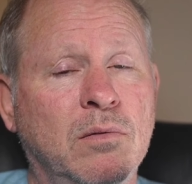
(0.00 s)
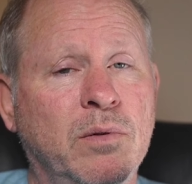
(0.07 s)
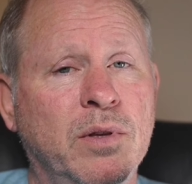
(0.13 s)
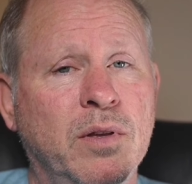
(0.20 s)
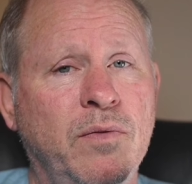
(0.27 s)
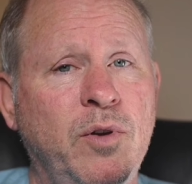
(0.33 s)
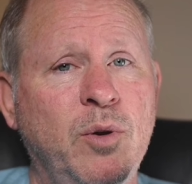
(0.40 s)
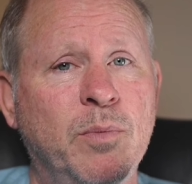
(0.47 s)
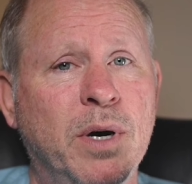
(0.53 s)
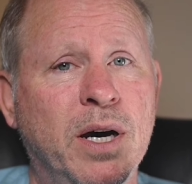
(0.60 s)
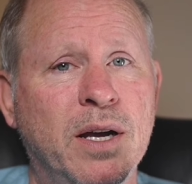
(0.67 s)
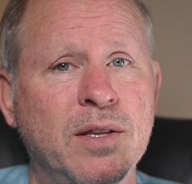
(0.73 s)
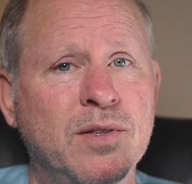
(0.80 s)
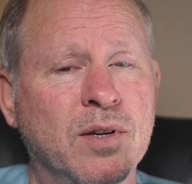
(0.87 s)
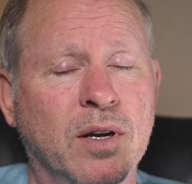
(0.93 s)
With a few
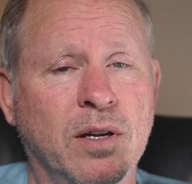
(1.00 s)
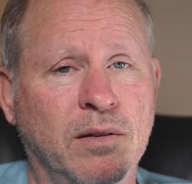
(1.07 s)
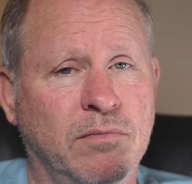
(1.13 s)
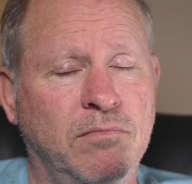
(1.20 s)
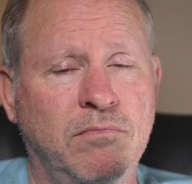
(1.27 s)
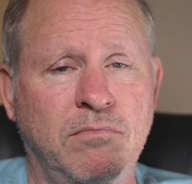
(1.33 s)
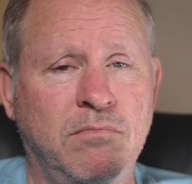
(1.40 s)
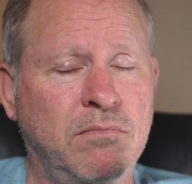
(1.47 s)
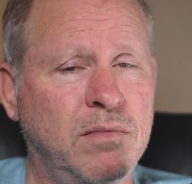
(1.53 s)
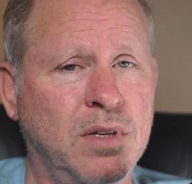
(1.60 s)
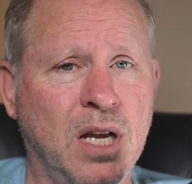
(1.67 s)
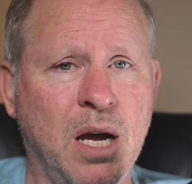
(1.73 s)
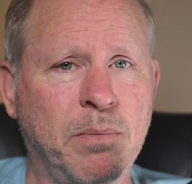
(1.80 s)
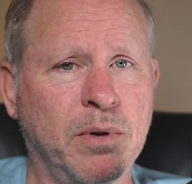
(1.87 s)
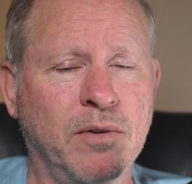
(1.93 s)
mods on
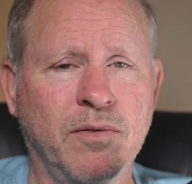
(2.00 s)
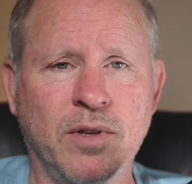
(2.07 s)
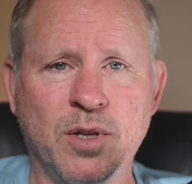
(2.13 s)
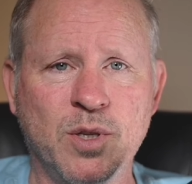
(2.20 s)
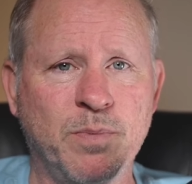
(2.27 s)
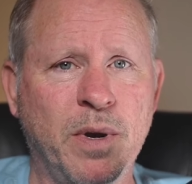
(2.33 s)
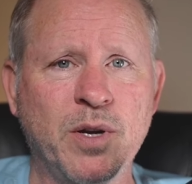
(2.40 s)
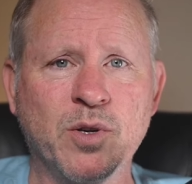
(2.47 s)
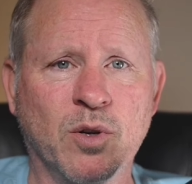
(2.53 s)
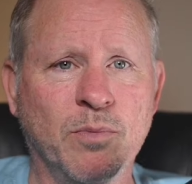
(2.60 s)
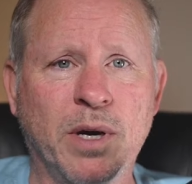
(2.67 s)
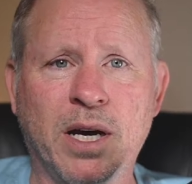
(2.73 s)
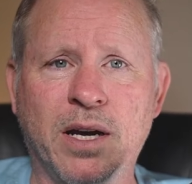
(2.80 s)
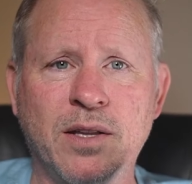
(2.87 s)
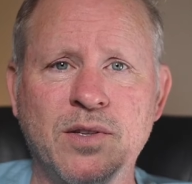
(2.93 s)
Top of the special
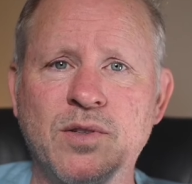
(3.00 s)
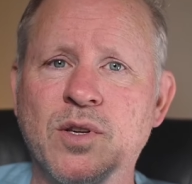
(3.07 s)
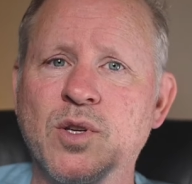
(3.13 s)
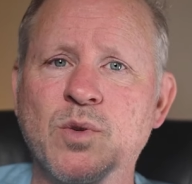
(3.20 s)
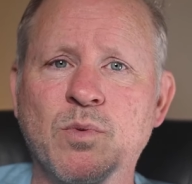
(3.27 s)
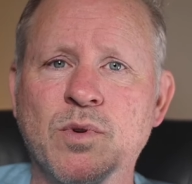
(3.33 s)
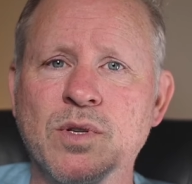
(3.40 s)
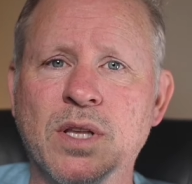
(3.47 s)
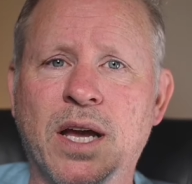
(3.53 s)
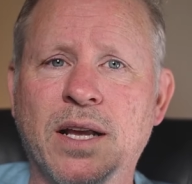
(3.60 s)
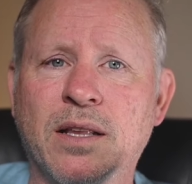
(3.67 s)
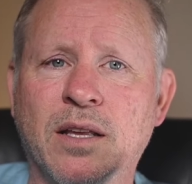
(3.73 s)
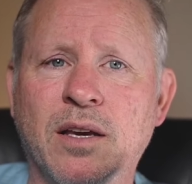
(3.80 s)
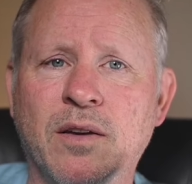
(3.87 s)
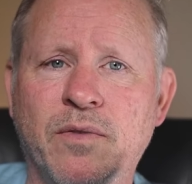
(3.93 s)
mods, this was
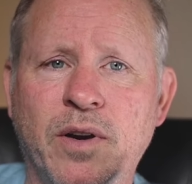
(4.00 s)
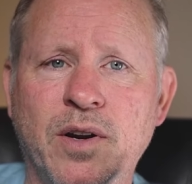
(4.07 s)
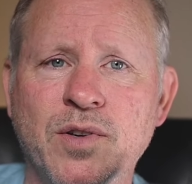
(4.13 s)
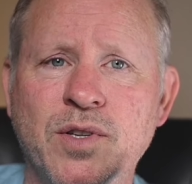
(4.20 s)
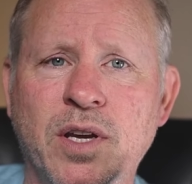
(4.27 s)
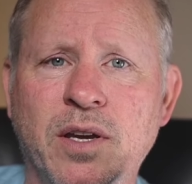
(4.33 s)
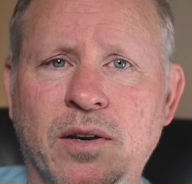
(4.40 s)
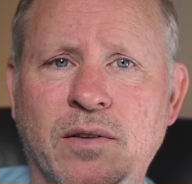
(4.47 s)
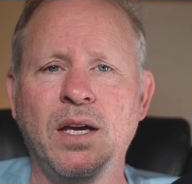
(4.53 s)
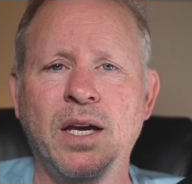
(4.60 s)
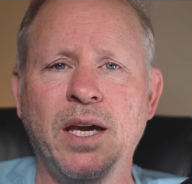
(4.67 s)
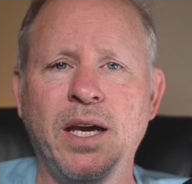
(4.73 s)
likely a fair sale.